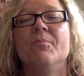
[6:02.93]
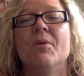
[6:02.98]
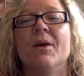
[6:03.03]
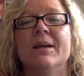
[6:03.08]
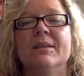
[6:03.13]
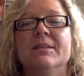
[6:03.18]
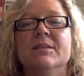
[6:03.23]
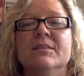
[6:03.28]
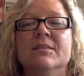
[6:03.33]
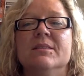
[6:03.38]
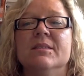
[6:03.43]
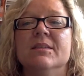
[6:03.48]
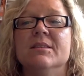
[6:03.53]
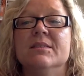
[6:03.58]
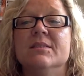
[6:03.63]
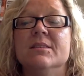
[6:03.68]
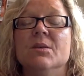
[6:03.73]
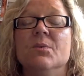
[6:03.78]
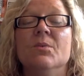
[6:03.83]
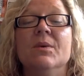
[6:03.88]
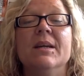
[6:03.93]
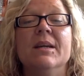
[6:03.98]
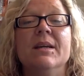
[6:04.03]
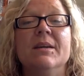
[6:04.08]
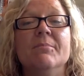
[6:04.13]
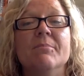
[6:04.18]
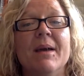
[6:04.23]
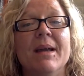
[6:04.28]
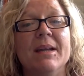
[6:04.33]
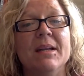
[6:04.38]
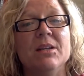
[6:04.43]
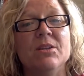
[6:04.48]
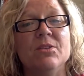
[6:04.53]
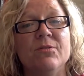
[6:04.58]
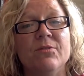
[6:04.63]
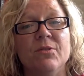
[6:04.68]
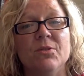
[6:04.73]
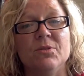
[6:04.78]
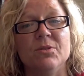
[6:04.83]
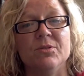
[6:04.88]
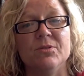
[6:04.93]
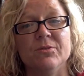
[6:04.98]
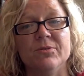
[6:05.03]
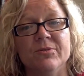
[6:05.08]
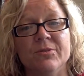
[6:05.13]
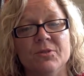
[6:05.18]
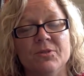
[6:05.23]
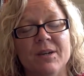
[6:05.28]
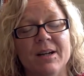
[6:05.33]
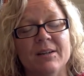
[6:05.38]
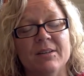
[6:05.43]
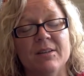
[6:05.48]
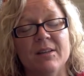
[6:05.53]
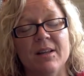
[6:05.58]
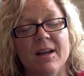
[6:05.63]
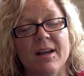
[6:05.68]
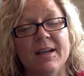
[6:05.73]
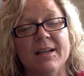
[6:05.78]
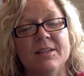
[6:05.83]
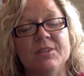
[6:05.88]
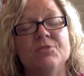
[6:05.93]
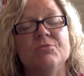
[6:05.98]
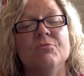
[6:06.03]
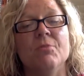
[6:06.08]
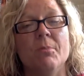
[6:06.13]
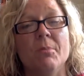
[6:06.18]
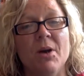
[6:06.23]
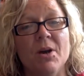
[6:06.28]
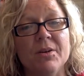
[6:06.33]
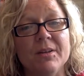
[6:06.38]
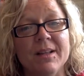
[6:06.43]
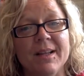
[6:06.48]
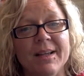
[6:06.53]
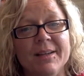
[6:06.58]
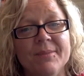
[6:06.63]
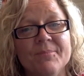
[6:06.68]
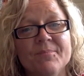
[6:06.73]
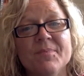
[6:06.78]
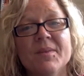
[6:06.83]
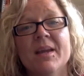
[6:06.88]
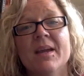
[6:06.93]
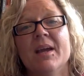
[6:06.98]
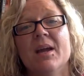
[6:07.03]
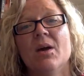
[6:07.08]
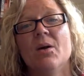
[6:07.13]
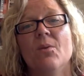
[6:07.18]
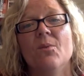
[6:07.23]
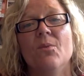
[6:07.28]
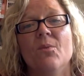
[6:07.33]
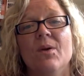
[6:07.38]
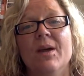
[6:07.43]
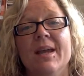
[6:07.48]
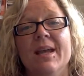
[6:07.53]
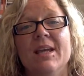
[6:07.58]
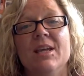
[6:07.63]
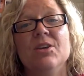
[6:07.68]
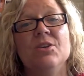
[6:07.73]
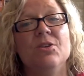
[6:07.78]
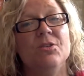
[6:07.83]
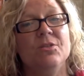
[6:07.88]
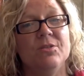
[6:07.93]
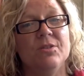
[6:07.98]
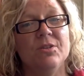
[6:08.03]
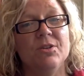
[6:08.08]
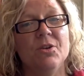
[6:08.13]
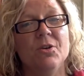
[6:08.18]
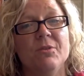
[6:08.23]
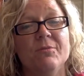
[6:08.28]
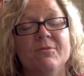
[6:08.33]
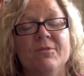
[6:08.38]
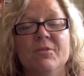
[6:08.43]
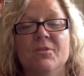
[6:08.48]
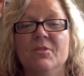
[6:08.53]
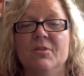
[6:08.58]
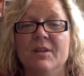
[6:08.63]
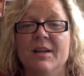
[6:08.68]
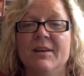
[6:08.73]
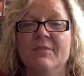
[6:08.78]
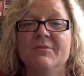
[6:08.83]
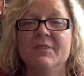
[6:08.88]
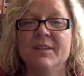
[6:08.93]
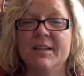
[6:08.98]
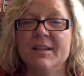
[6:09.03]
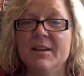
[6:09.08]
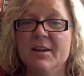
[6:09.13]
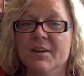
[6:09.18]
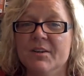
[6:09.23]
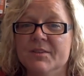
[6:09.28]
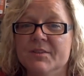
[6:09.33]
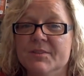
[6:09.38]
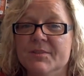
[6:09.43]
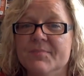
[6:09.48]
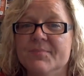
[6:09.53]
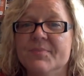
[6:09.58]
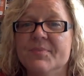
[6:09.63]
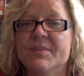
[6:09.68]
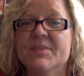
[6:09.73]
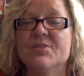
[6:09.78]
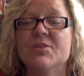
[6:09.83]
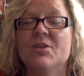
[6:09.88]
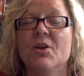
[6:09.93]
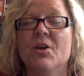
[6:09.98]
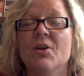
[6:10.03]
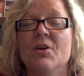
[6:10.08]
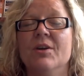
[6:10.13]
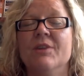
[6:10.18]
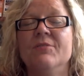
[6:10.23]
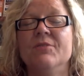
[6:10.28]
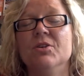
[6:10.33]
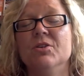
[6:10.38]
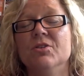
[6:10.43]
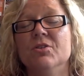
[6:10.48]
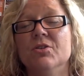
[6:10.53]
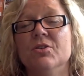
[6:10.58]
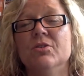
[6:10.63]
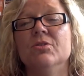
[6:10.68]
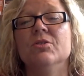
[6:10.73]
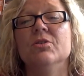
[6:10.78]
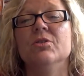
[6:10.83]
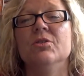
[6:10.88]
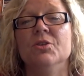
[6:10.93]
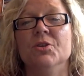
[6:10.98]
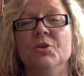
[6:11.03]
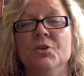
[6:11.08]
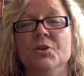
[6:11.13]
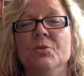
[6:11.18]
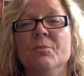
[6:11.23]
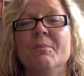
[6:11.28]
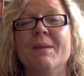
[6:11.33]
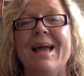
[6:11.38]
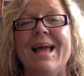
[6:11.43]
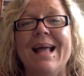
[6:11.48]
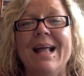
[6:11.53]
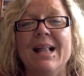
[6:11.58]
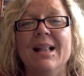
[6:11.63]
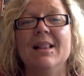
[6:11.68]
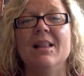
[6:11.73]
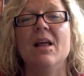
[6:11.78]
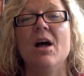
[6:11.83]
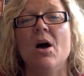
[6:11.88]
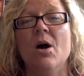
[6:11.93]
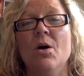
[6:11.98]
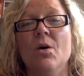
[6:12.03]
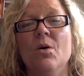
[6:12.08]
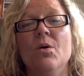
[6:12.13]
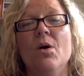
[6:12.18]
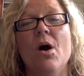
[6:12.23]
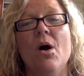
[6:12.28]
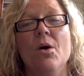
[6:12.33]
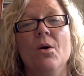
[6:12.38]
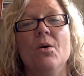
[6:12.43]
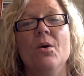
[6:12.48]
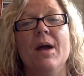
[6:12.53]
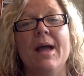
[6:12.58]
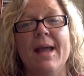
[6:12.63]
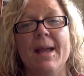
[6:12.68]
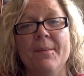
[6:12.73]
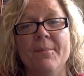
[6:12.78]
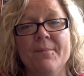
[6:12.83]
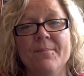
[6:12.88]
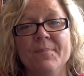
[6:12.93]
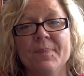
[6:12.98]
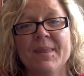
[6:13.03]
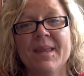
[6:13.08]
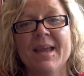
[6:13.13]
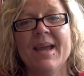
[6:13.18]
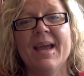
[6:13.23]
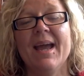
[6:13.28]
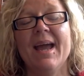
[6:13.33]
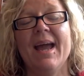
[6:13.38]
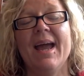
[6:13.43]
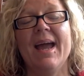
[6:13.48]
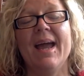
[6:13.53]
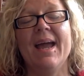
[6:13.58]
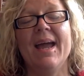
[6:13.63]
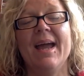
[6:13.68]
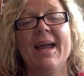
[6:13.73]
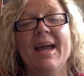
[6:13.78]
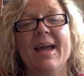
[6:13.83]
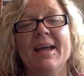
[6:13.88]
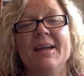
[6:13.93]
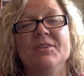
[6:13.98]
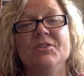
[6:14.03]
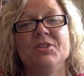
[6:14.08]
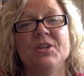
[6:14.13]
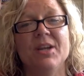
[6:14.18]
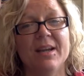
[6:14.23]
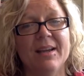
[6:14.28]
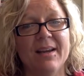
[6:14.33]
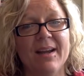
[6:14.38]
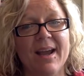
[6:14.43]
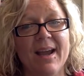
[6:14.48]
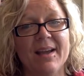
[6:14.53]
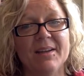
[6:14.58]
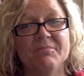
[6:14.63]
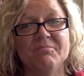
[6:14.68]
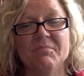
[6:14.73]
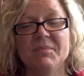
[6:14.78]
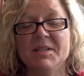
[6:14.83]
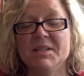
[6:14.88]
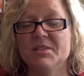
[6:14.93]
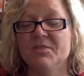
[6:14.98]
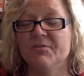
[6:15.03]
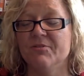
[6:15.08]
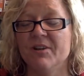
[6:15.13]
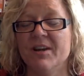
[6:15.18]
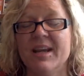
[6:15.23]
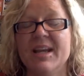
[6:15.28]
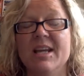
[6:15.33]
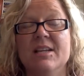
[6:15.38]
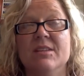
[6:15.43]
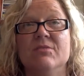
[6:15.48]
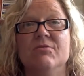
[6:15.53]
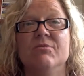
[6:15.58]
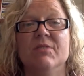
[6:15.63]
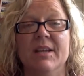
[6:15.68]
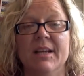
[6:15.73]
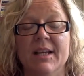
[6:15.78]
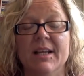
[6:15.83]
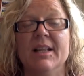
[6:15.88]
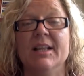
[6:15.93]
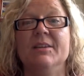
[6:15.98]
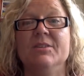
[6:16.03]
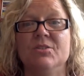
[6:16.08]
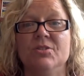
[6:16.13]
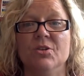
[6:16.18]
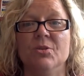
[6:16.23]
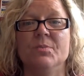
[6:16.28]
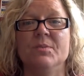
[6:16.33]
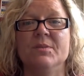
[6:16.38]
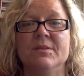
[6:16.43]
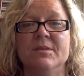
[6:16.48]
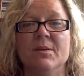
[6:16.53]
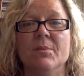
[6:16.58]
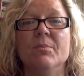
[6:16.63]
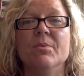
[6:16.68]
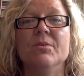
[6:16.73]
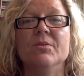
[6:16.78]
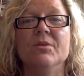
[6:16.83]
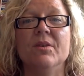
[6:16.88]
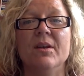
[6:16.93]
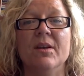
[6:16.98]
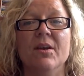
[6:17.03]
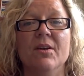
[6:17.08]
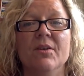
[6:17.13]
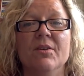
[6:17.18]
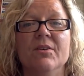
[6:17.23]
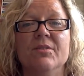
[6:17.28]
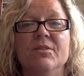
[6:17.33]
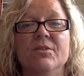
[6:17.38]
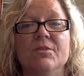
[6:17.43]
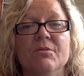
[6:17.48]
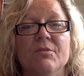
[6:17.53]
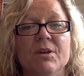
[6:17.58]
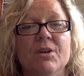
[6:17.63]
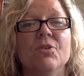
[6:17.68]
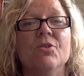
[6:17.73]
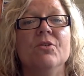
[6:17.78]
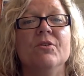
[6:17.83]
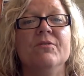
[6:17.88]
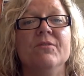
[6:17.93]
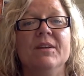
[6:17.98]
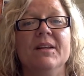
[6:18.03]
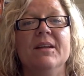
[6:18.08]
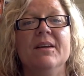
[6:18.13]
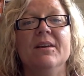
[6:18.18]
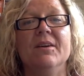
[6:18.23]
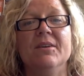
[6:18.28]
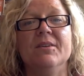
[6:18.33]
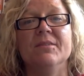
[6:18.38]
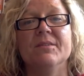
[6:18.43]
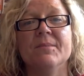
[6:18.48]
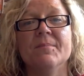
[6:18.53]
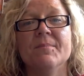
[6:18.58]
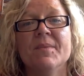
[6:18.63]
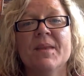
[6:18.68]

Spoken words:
practices that we manage for our clients remotely. We use Loom for all our videos. So if you Google Loom, Loom, and check it out, it's free. It's really super simple to use to record videos.